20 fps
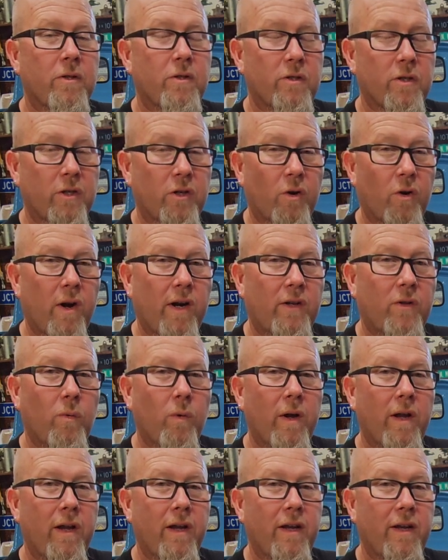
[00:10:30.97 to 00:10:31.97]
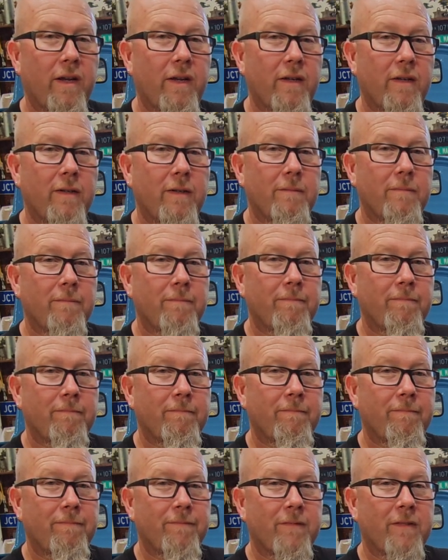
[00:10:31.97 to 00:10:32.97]
the correct way.
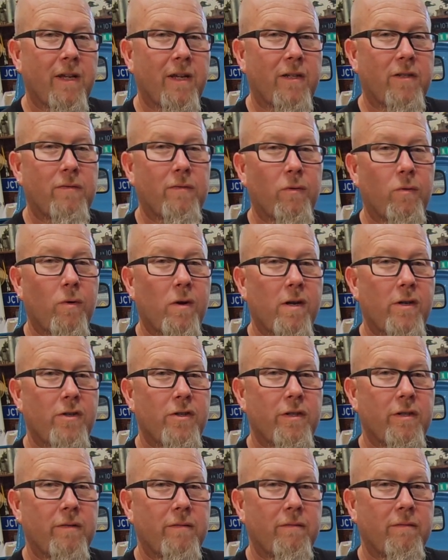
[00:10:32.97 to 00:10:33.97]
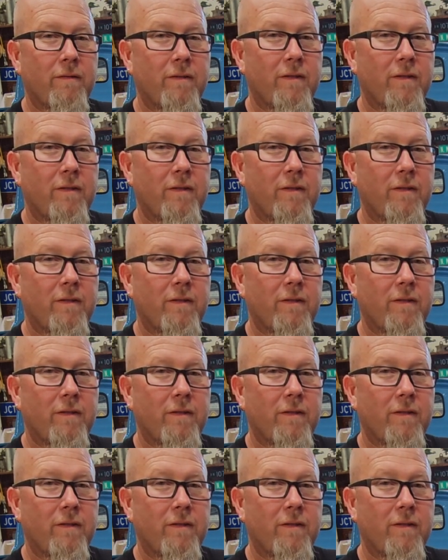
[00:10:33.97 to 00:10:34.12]
Thanks for watching.